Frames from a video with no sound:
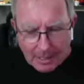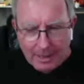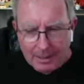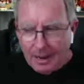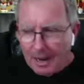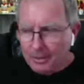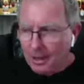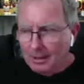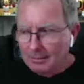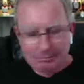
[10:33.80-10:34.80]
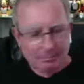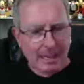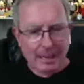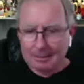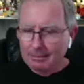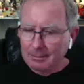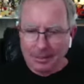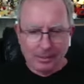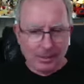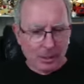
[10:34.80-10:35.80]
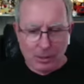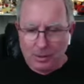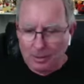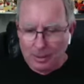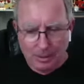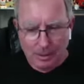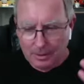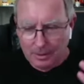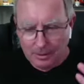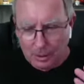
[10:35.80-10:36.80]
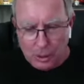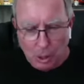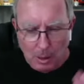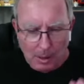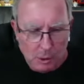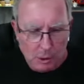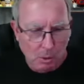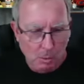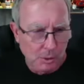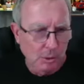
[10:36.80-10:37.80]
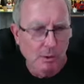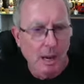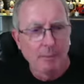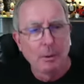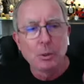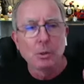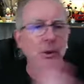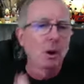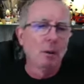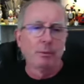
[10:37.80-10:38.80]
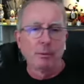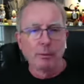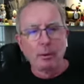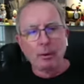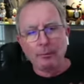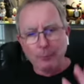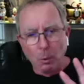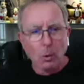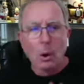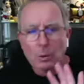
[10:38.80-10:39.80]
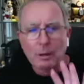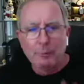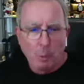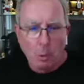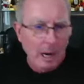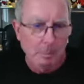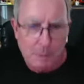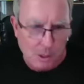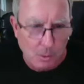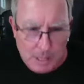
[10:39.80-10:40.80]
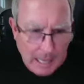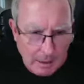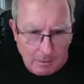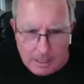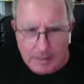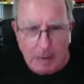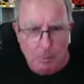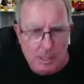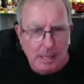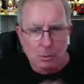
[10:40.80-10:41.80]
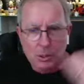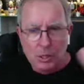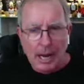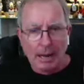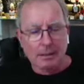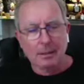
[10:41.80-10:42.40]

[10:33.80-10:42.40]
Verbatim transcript: And I thought, man, this, the, there's no way this show will survive. It was only on for four, only four episodes aired. And that was it. It was yanked.